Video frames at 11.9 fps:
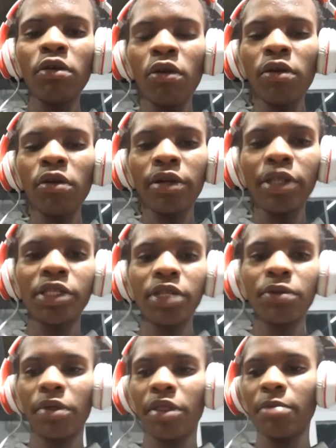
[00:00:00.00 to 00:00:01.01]
region
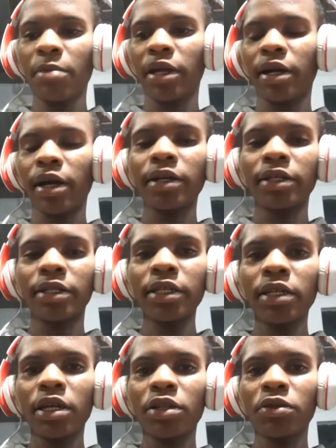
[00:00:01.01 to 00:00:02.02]
within my country
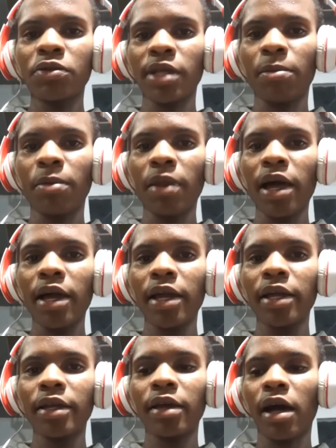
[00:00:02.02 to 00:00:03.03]
to
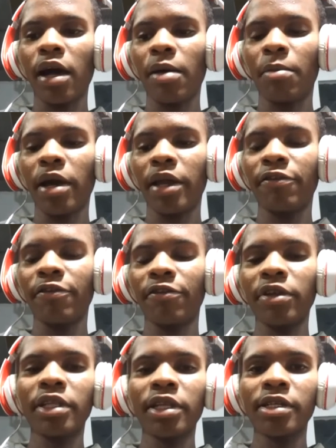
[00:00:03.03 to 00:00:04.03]
supply my
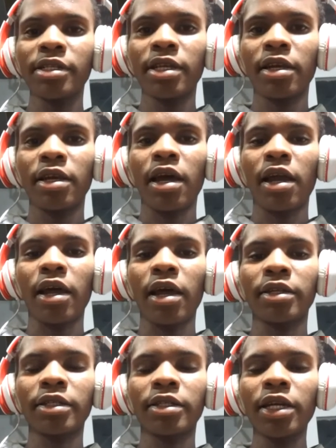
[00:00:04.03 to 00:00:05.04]
inverters, and I
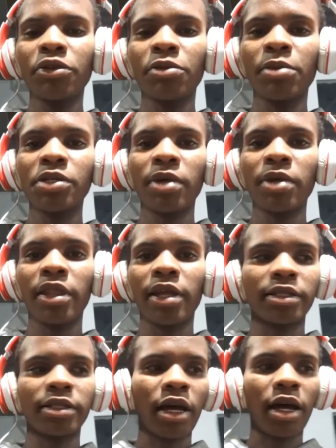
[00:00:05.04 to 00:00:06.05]
try to make sure
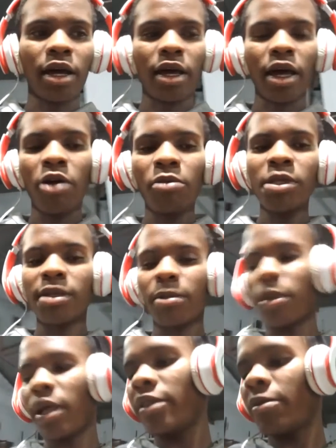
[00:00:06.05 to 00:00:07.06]
that I'll be
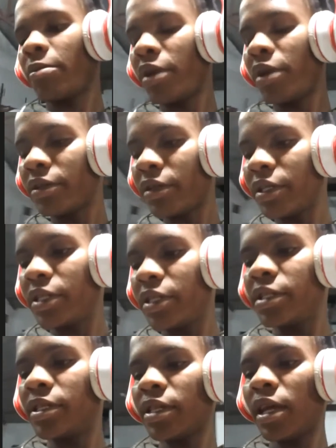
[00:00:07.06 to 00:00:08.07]
supplying the
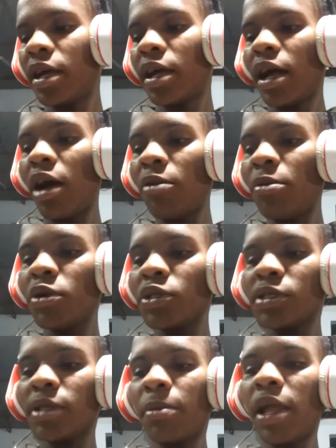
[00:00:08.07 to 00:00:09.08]
batteries. I'll be also
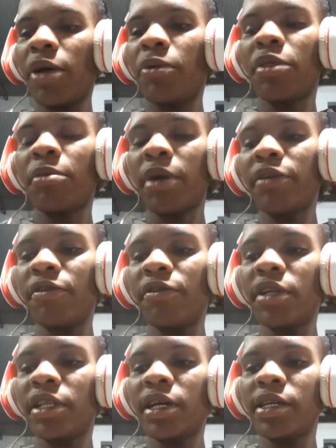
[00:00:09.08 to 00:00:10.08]
supplying with my
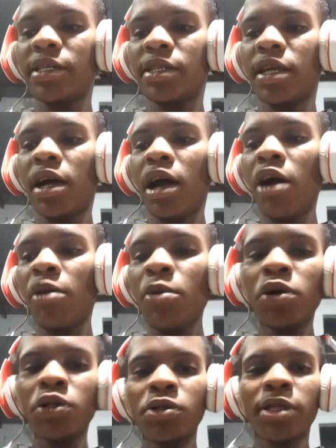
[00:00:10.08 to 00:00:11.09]
inverters. I'll be
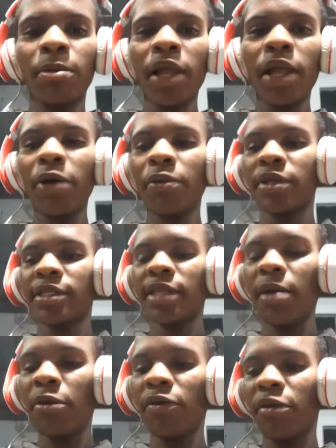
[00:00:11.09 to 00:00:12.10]
also supplying with
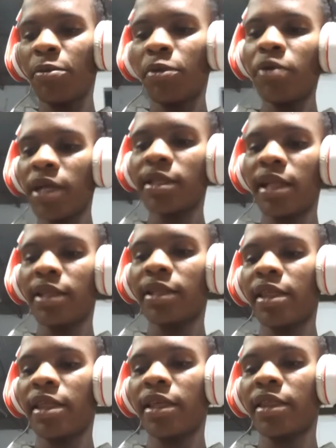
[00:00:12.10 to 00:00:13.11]
some of the products that
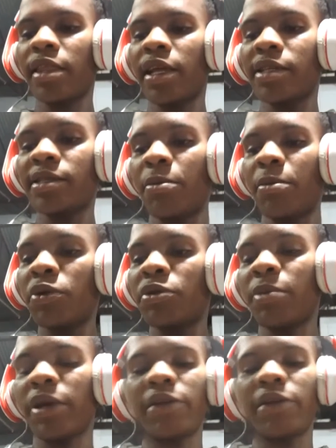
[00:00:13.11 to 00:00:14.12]
they can support
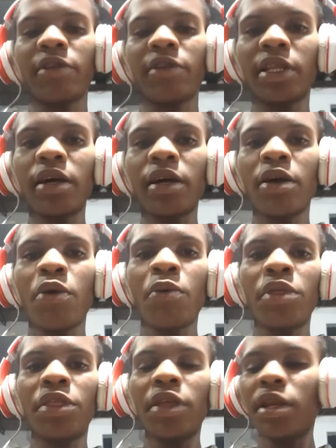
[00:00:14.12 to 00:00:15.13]
my inverter
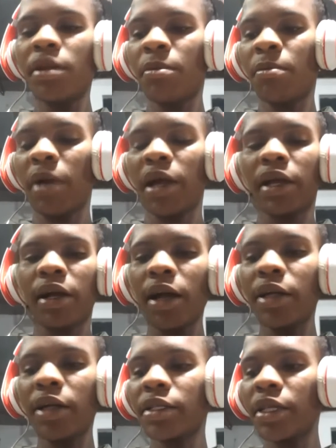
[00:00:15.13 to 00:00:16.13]
within my
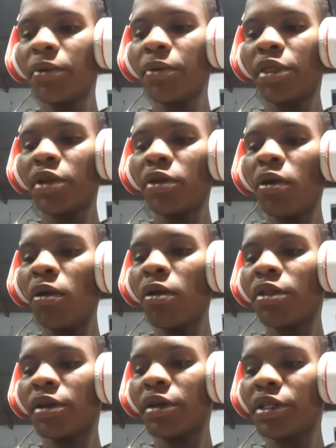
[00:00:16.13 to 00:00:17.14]
country, within all
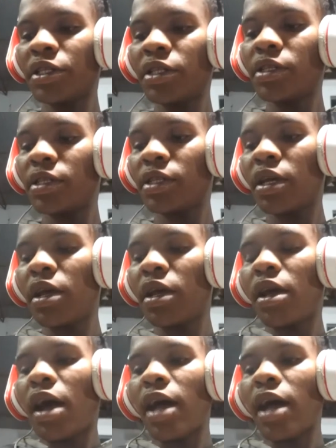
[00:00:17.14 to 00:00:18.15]
the regions.
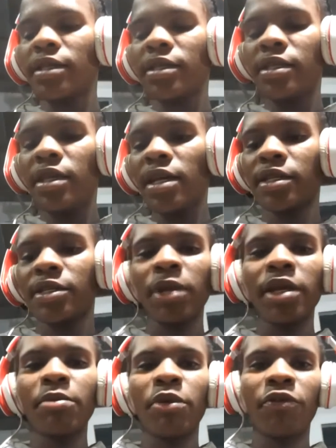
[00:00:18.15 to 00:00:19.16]
As I just
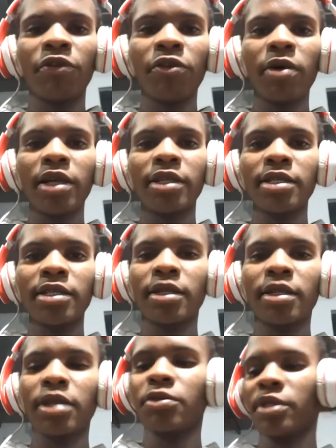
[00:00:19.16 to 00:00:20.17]
explained before, I just
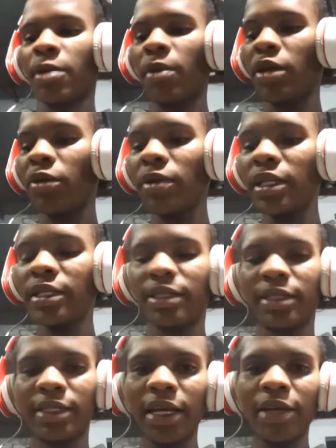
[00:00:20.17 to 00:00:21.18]
try to supply only
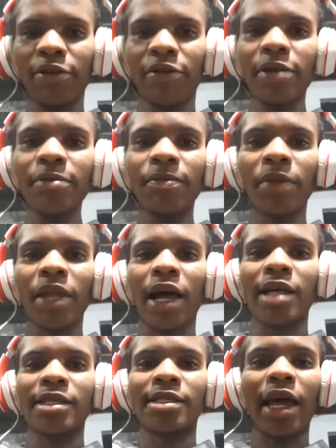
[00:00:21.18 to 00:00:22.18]
10 of them
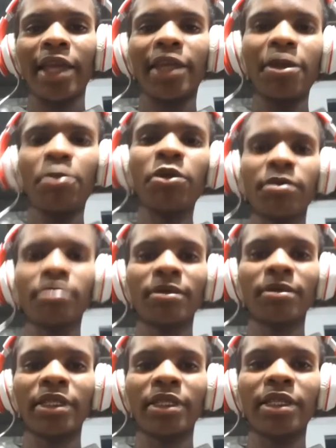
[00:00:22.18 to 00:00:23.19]
as I keep on
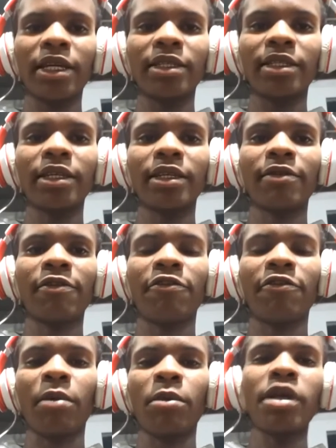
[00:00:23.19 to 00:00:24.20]
getting
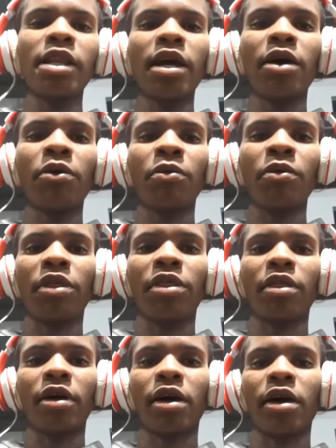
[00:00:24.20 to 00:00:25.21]
familiar with
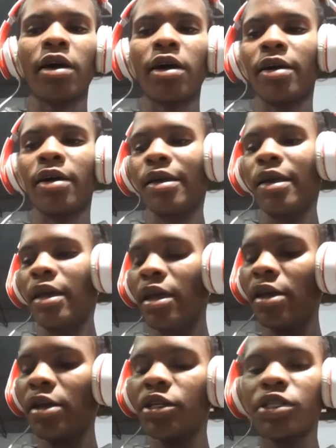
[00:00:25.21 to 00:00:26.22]

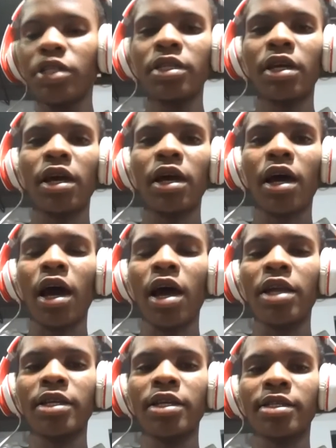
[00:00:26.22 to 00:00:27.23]
energy. I
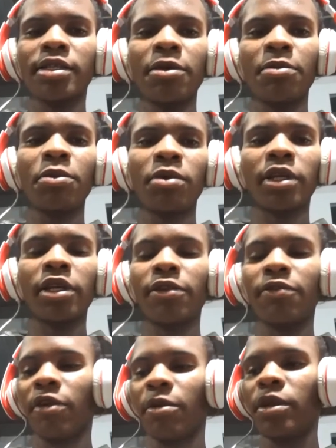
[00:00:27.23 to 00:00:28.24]
just keep on get
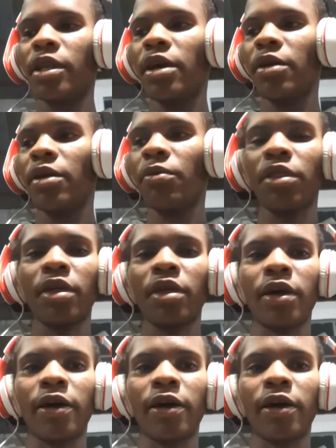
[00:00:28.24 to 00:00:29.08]
familiar with